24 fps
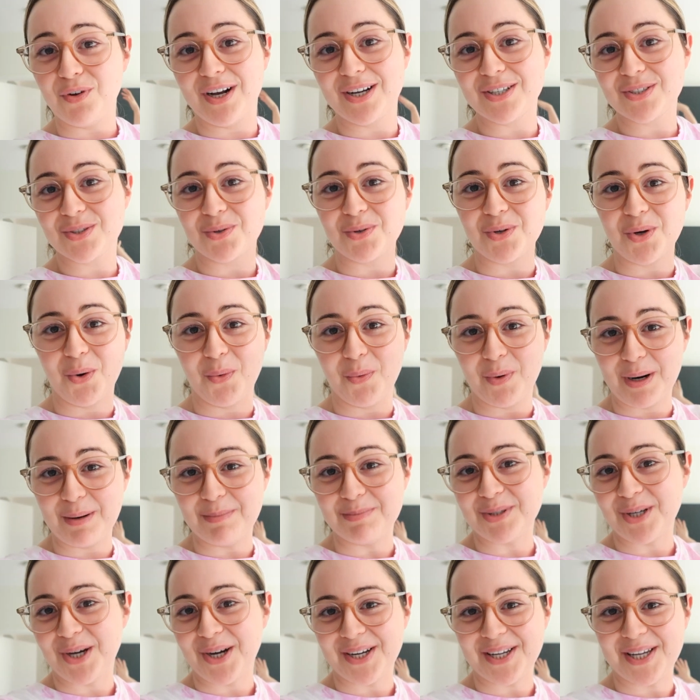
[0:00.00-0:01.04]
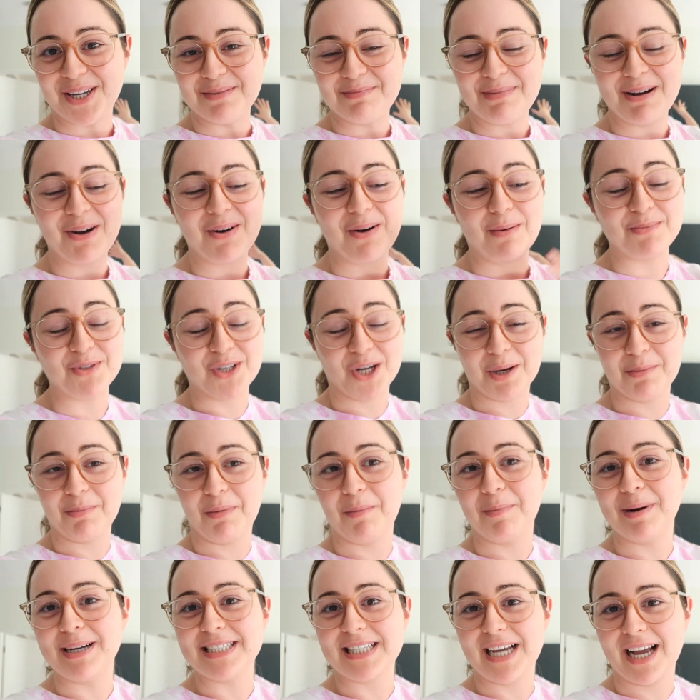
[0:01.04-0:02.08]
you guys don't know what I'm talking about, I'm talking
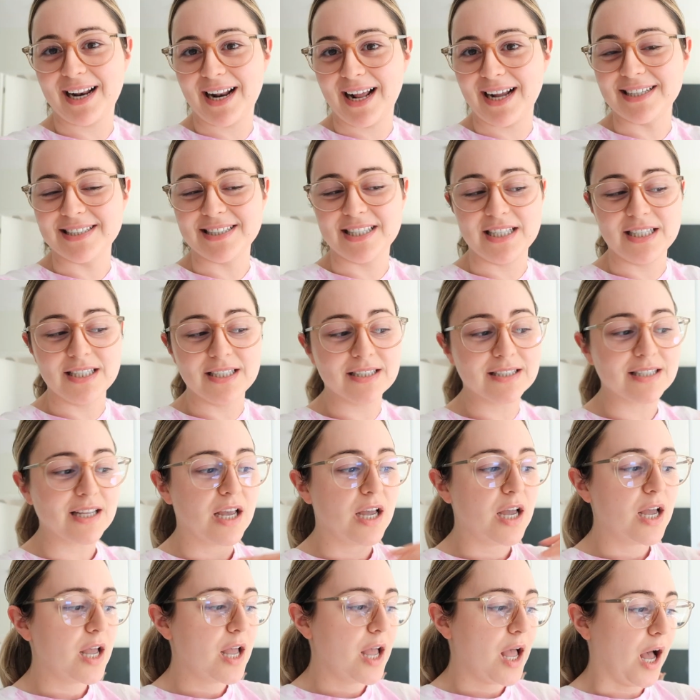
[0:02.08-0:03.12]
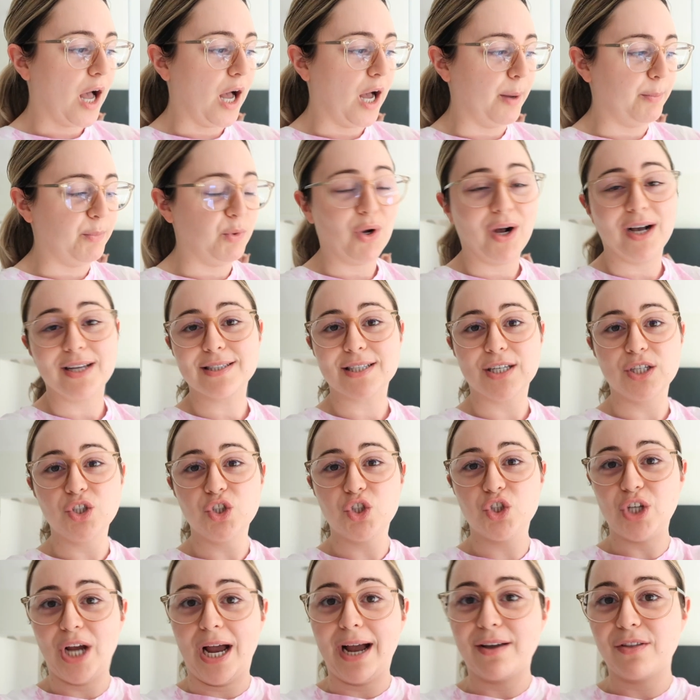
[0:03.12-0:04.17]
about my tie-dye tees. Um, you guys can
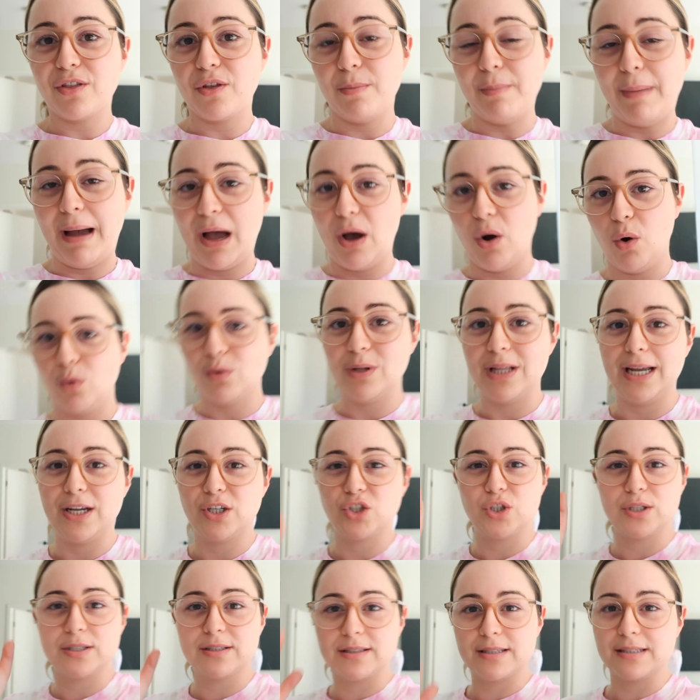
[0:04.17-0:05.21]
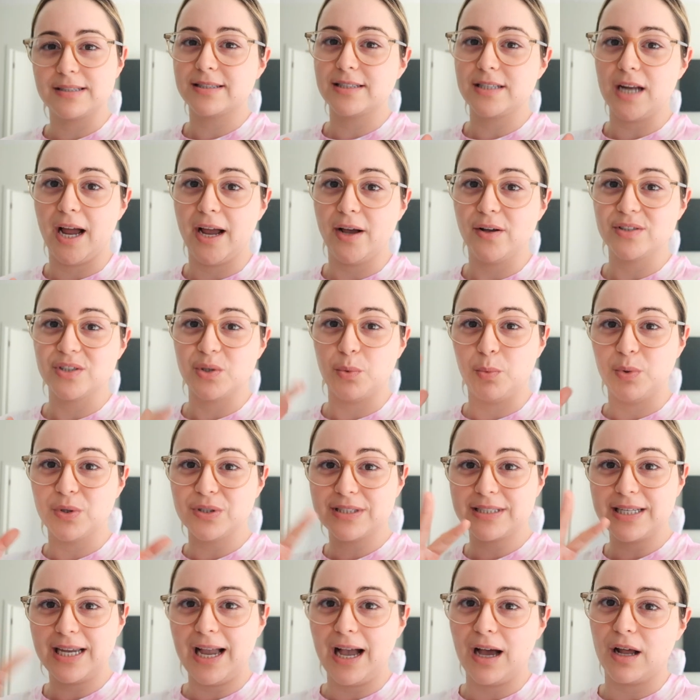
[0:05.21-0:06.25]
check them out, like just the styles. It will
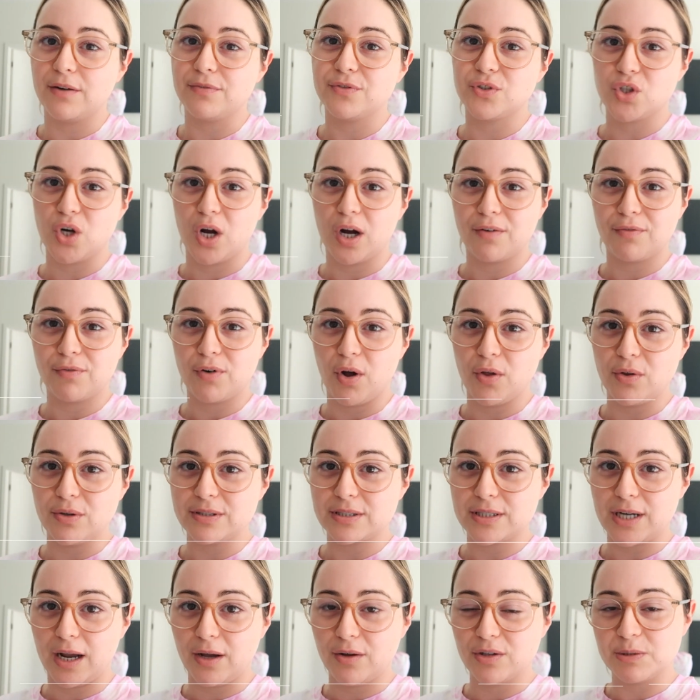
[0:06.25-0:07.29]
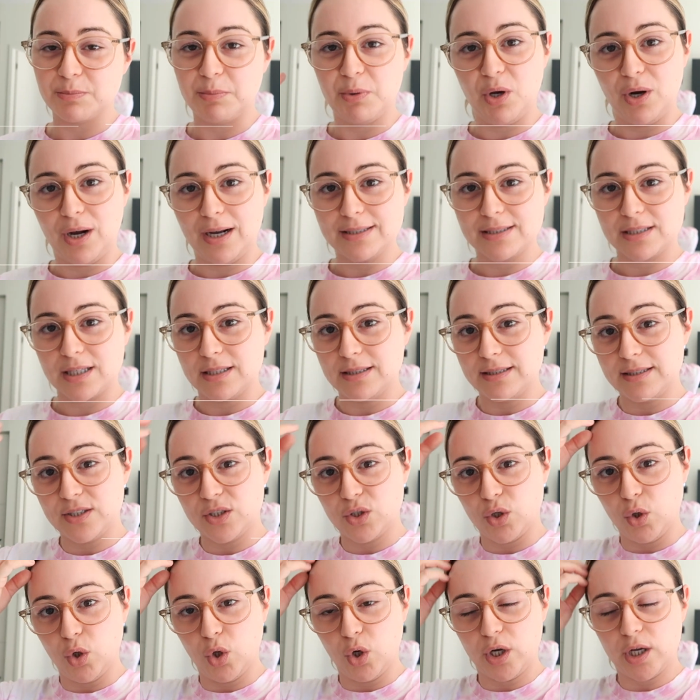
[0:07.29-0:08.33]
say out of stock for all the styles, but you guys can
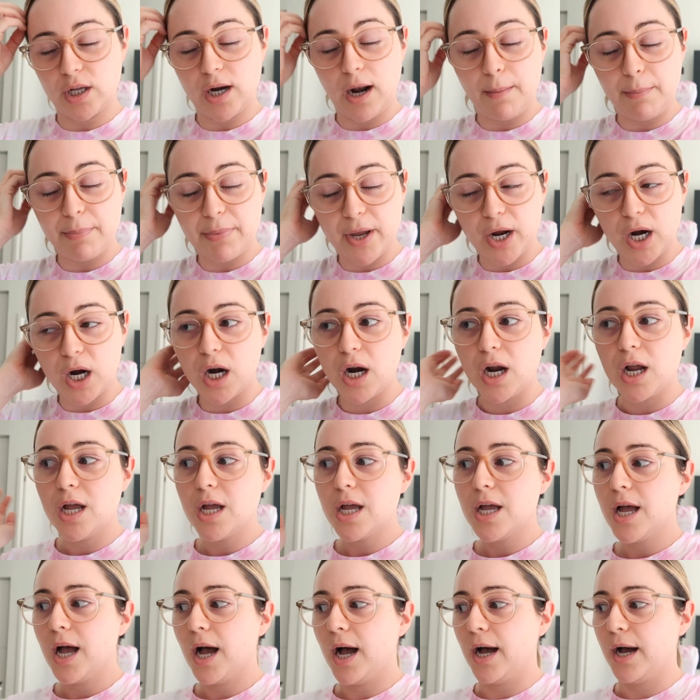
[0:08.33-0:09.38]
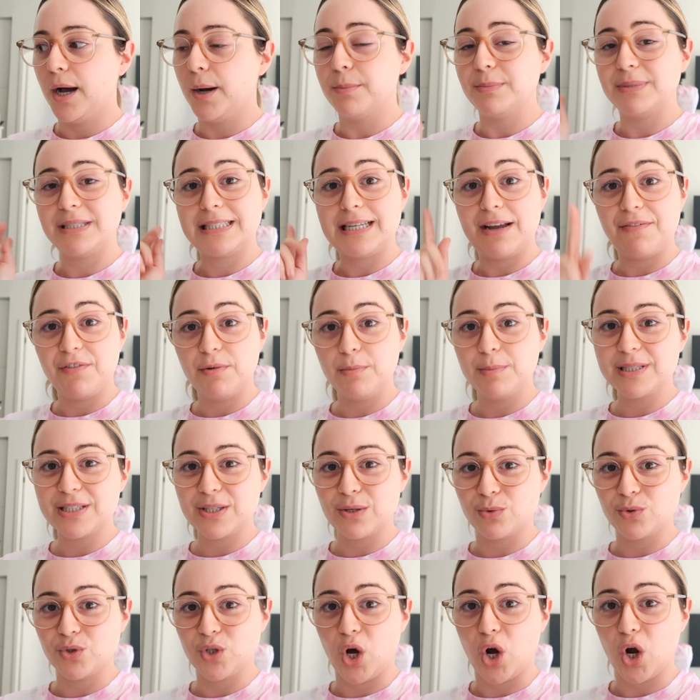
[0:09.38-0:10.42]
still look it up there um,
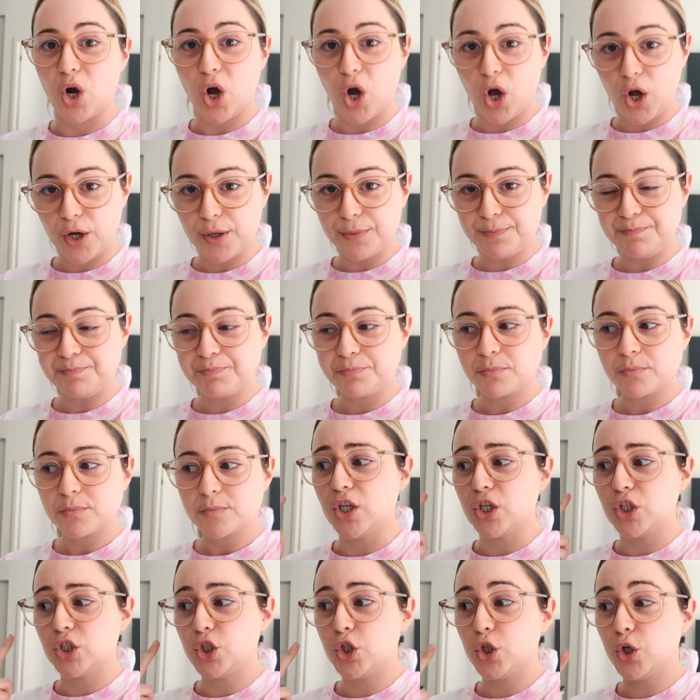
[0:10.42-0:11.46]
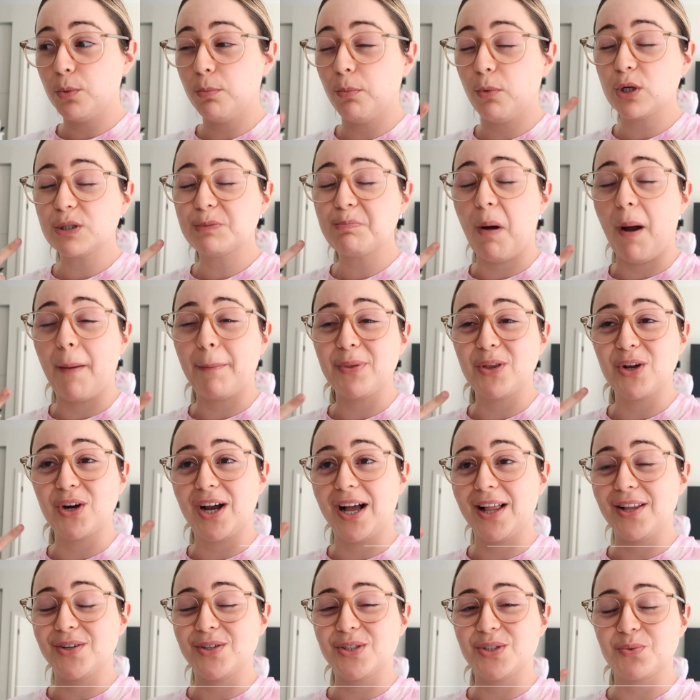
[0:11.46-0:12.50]
stephaniemacedo.com. The two most popular
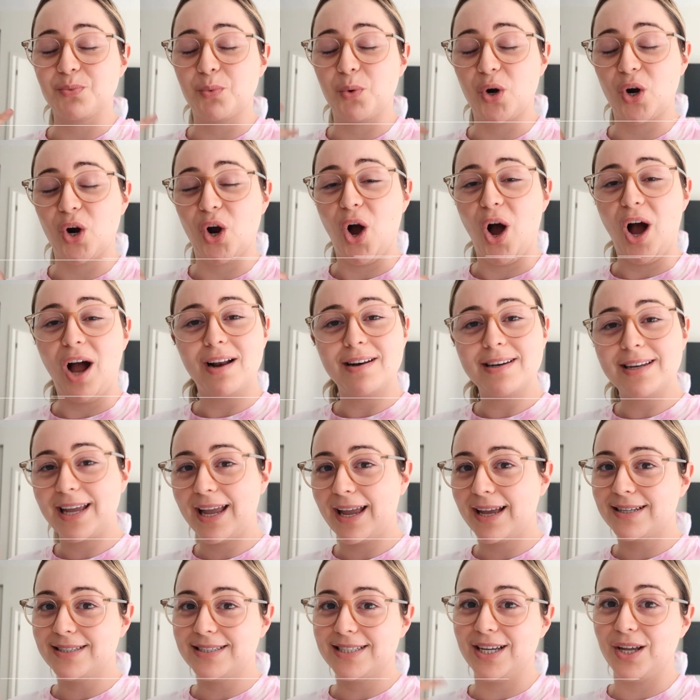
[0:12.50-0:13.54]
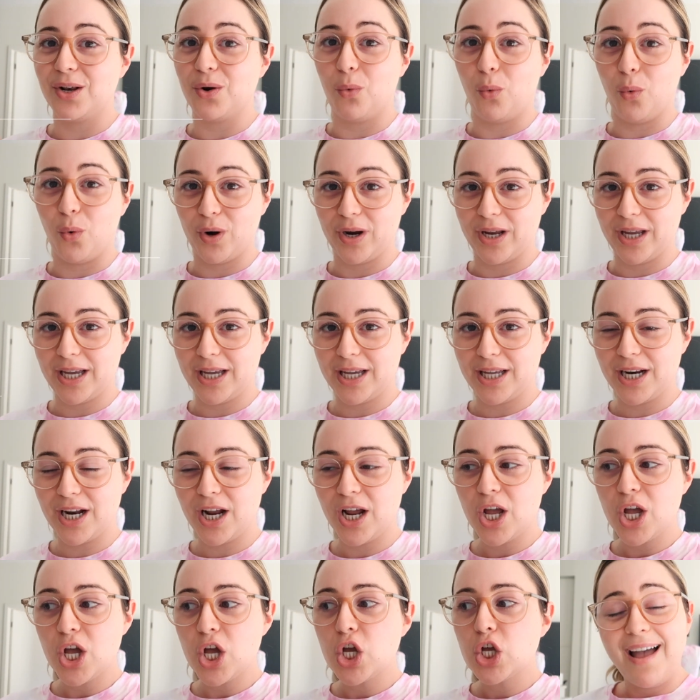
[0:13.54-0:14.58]
colors were Cotton Candy and
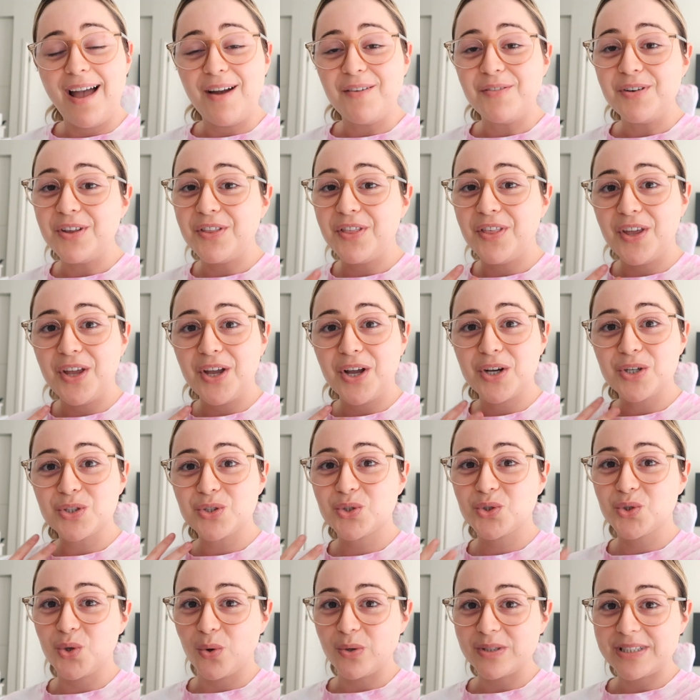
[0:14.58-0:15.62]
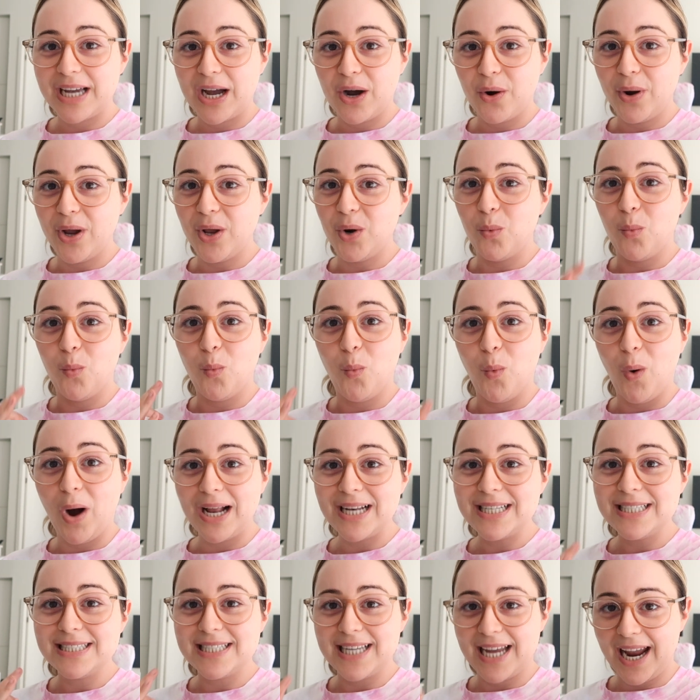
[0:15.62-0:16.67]
Orchid. Everything sold out in
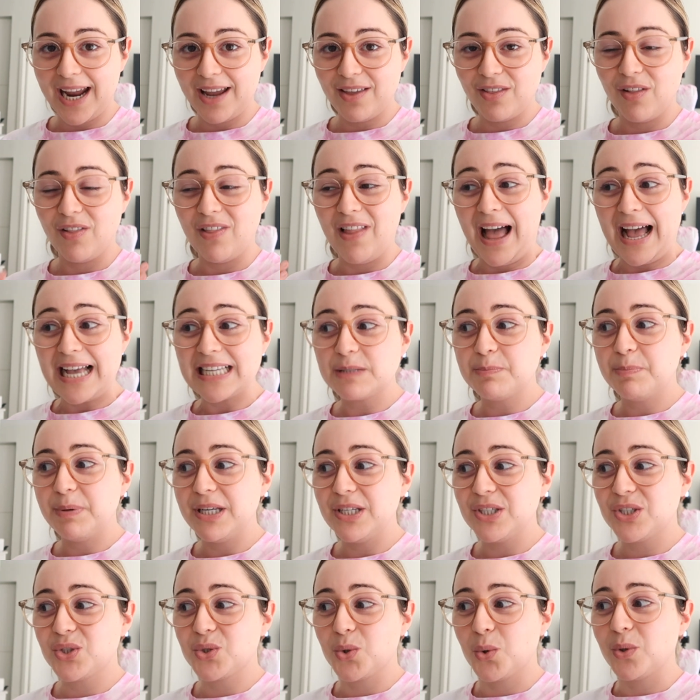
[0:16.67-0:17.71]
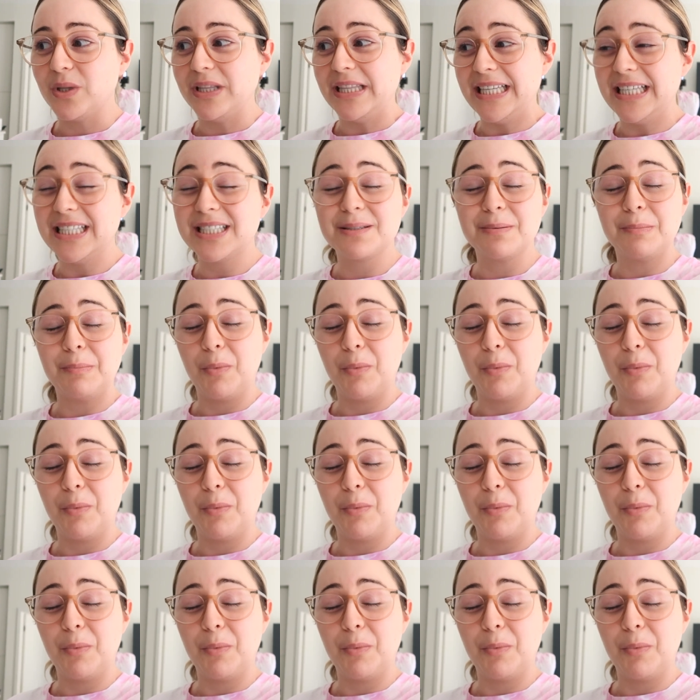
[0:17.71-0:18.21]
one day. The last piece sold this